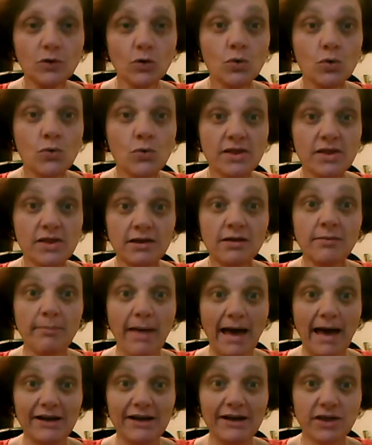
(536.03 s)
who still
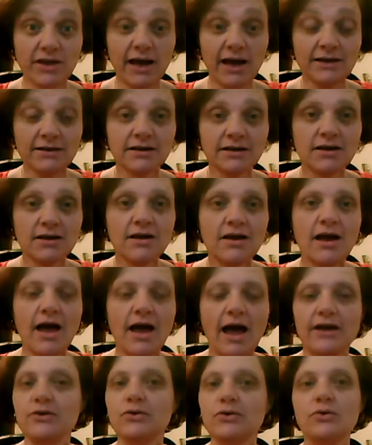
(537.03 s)
manage that
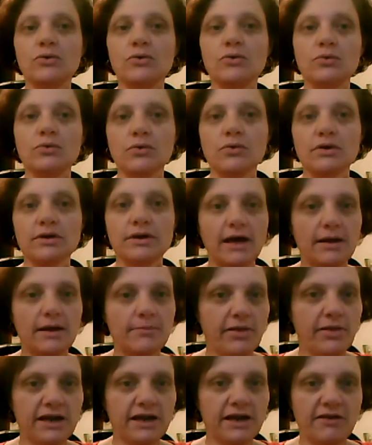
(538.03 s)
and who
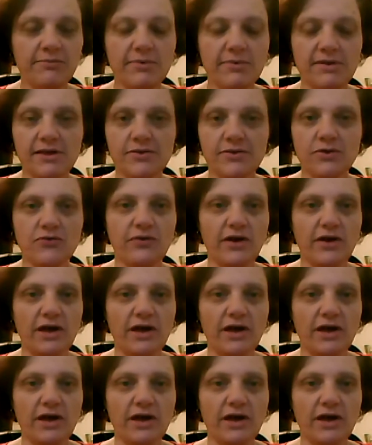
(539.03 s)
get plenty of business through